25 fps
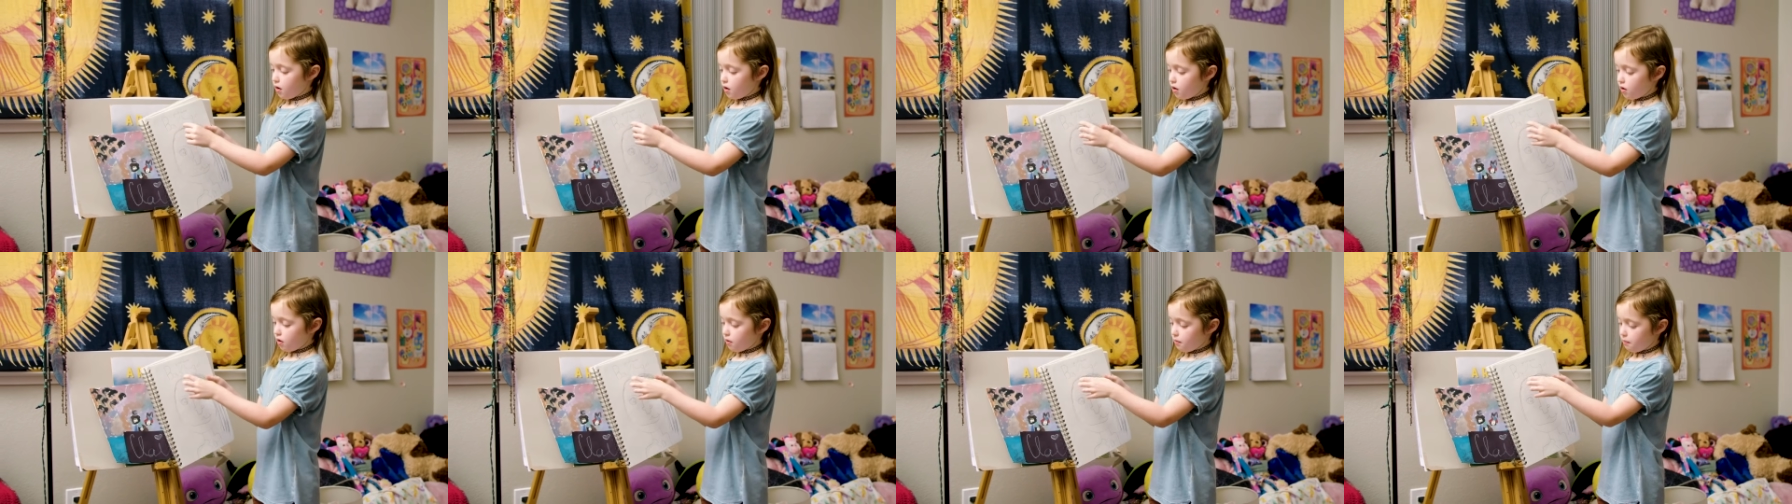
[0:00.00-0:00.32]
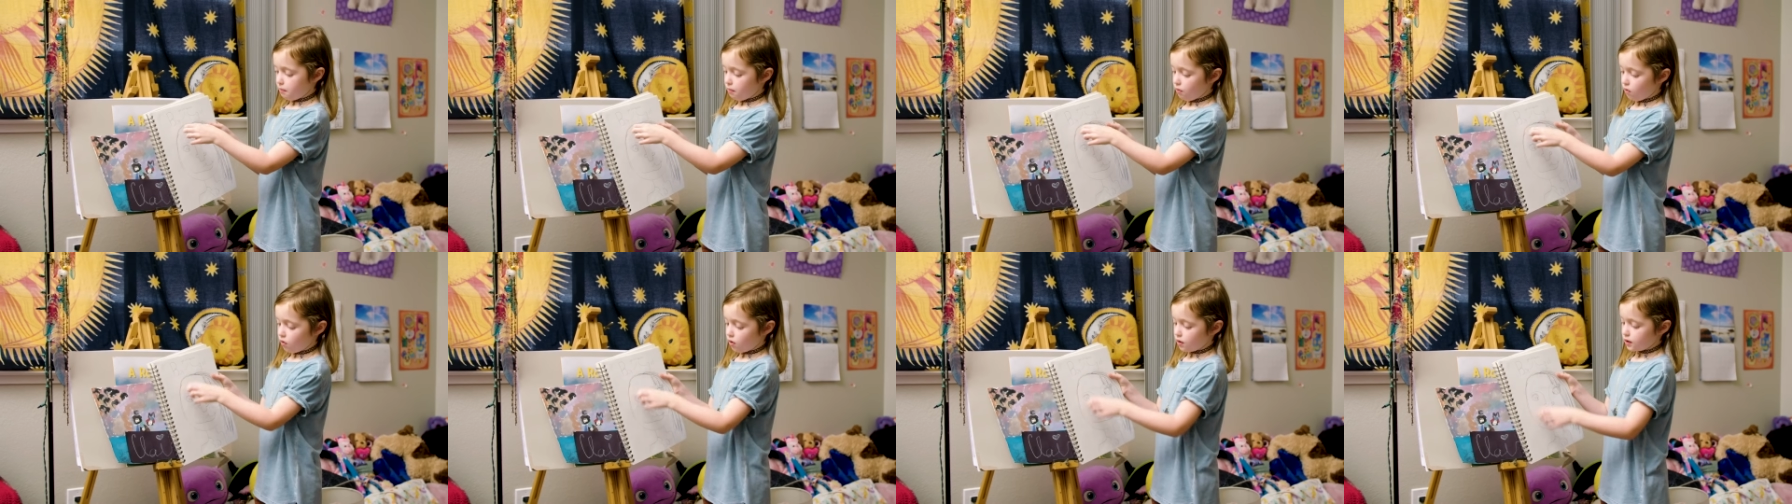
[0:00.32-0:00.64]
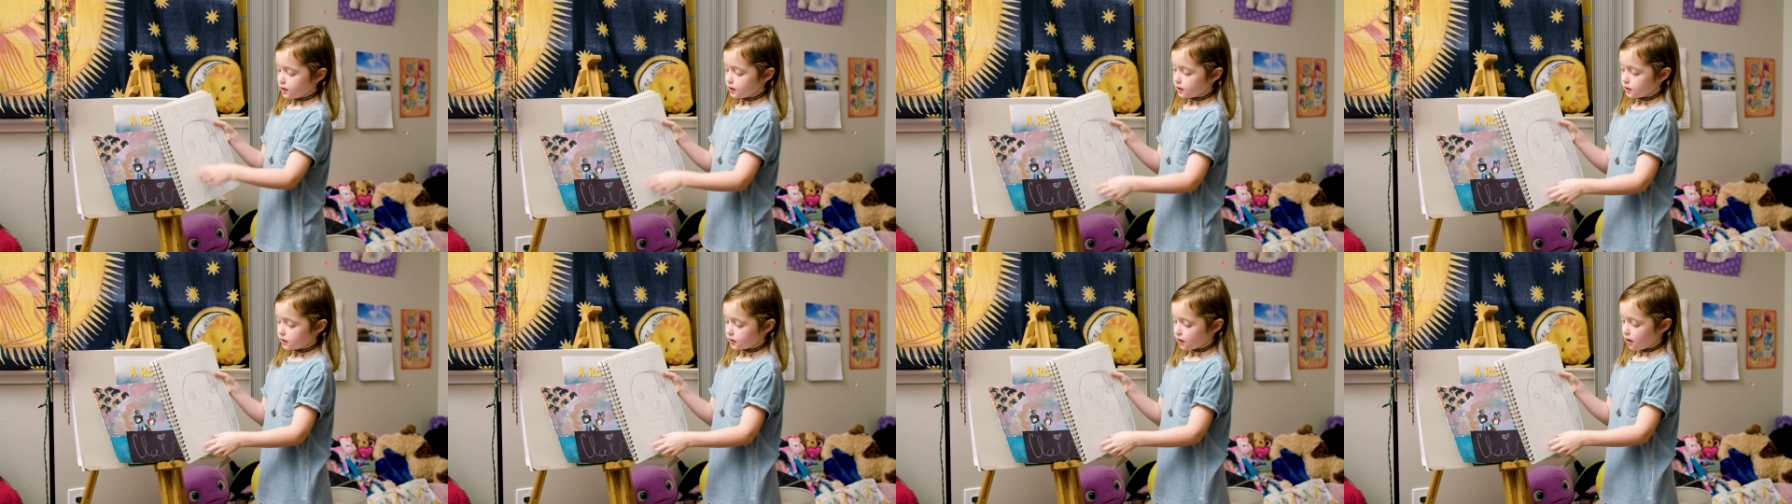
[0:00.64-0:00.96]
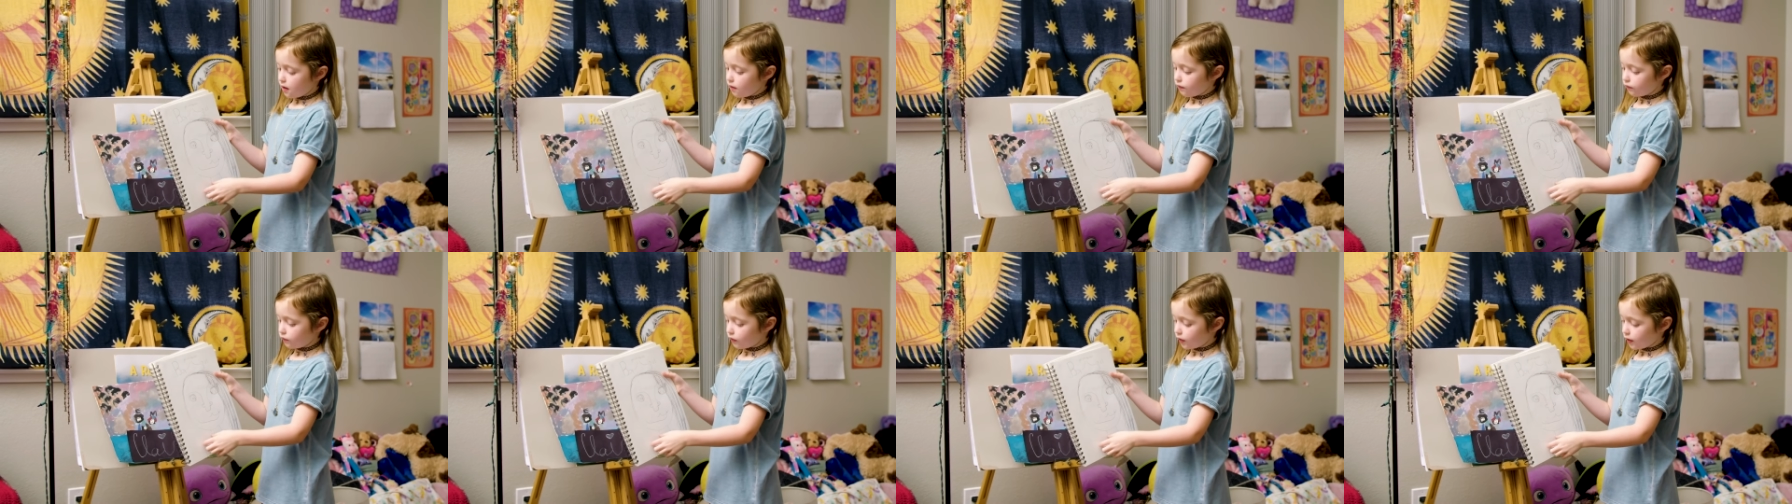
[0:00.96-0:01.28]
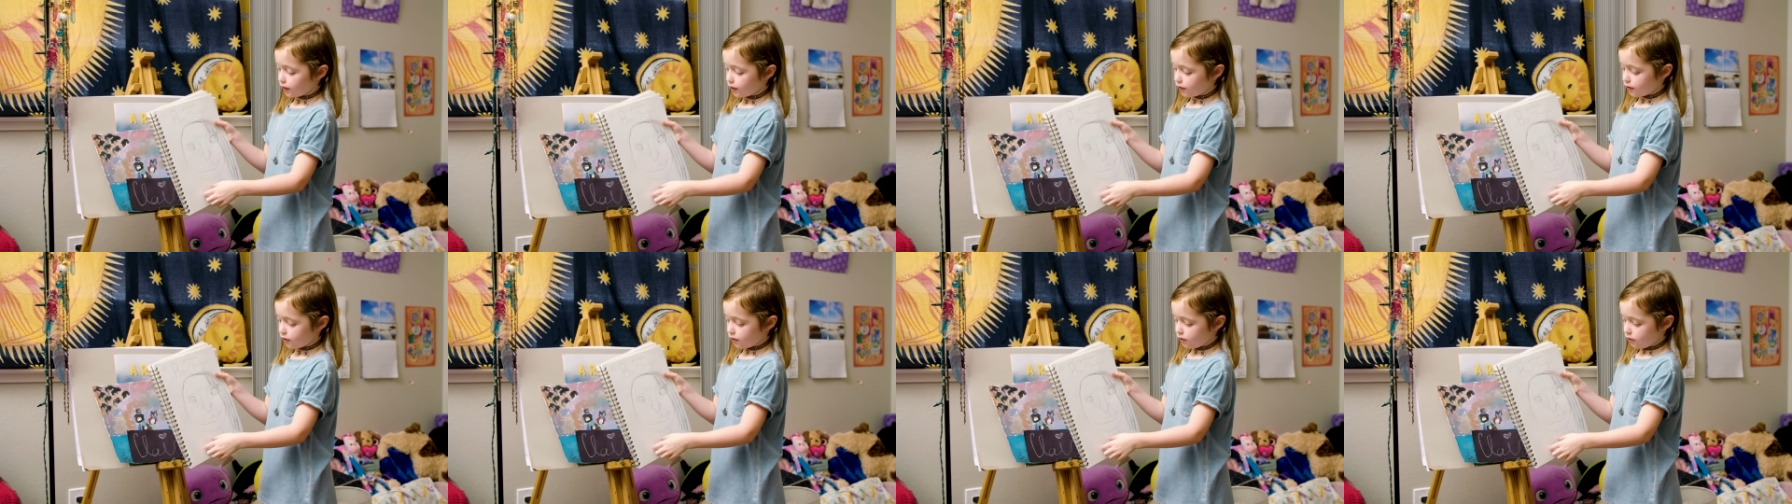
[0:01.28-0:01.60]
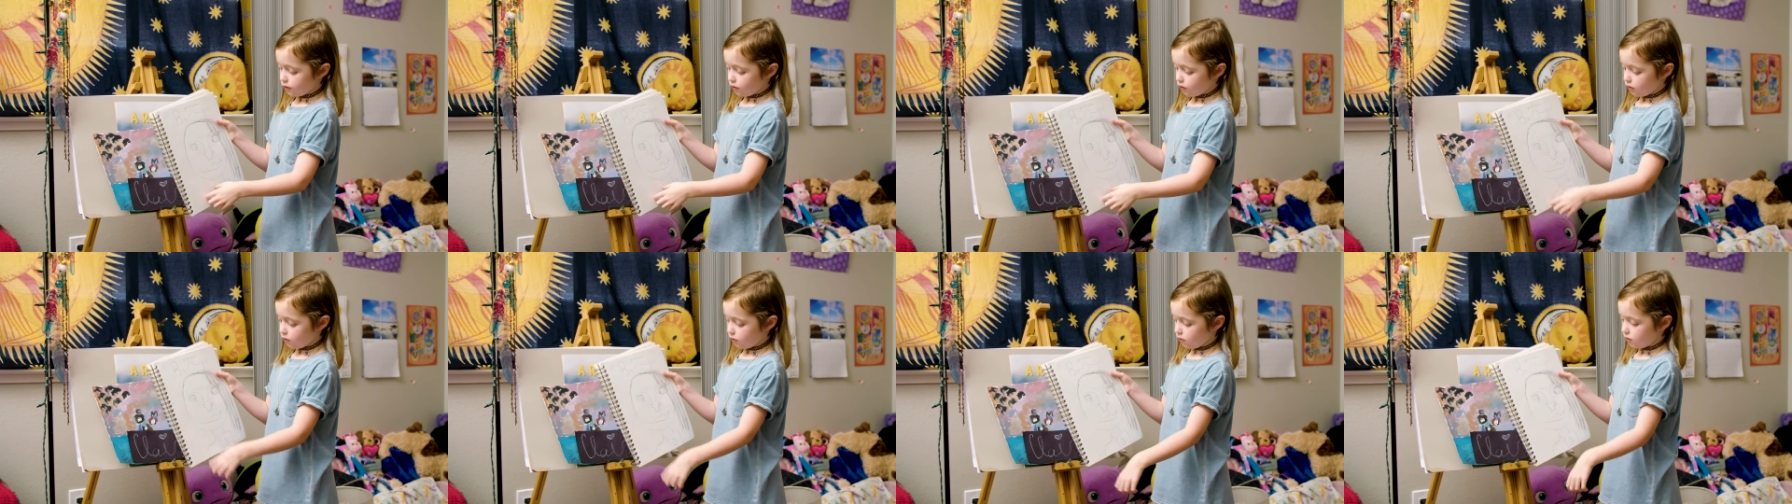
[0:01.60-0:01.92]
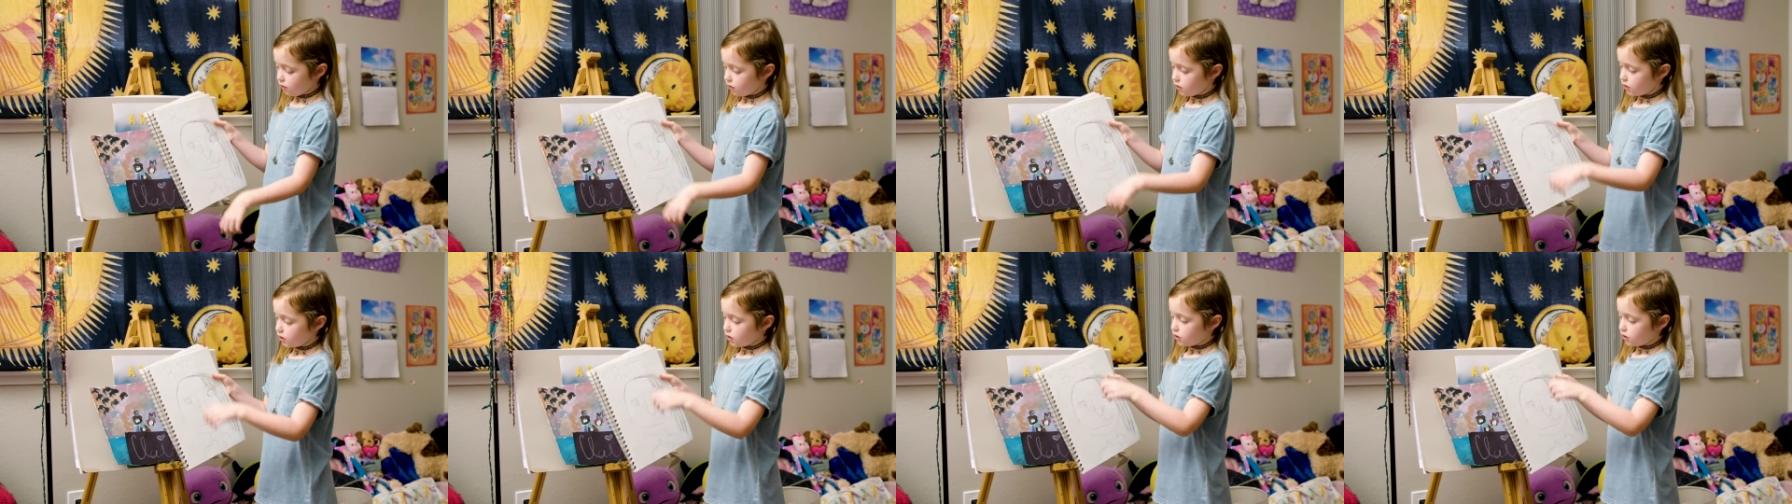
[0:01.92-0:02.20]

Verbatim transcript: a boy self right here,